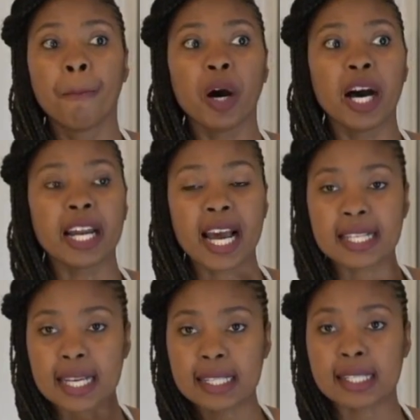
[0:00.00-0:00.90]
but
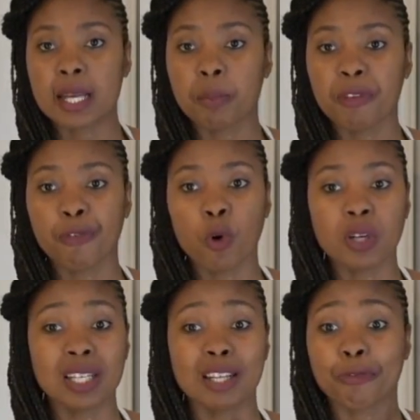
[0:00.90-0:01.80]
as I said before,
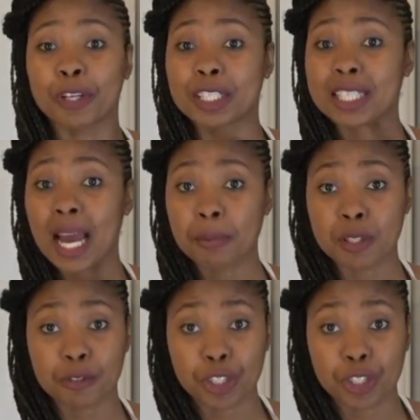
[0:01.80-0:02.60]
the different types of